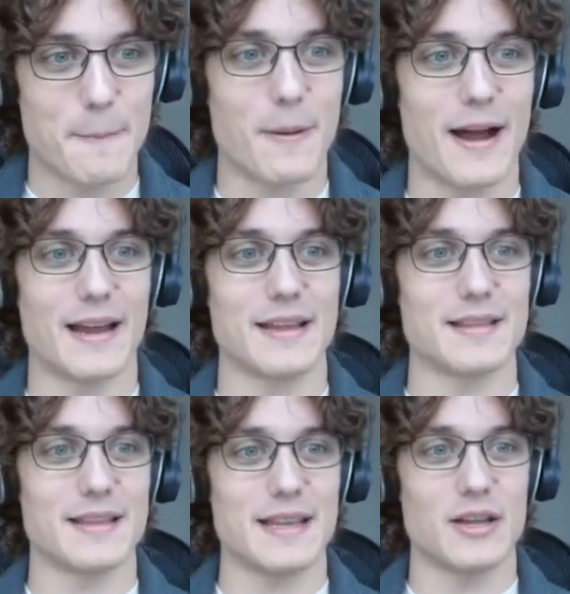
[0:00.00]
by
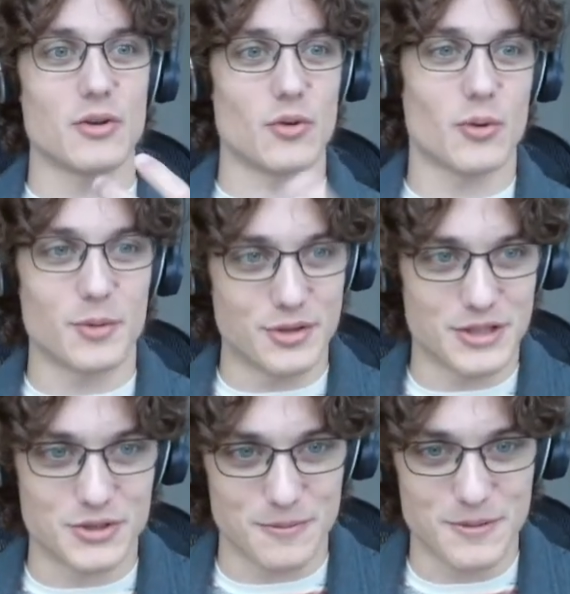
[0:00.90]
the normal
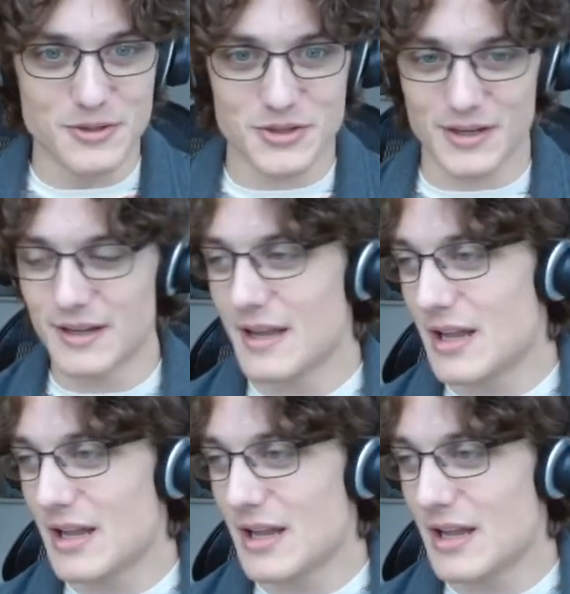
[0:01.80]
distribution.